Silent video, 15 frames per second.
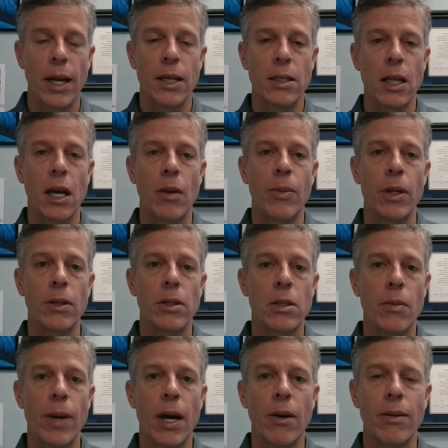has
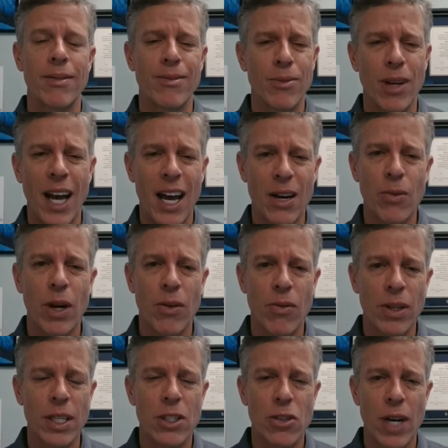liabilities about well how do i
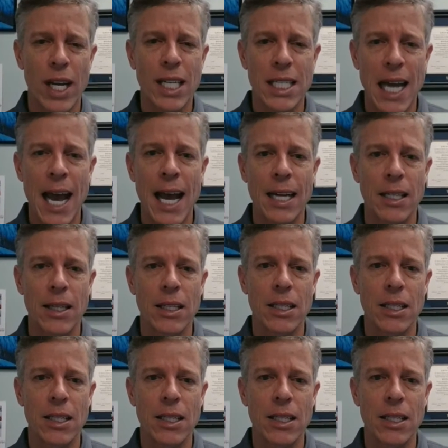really transact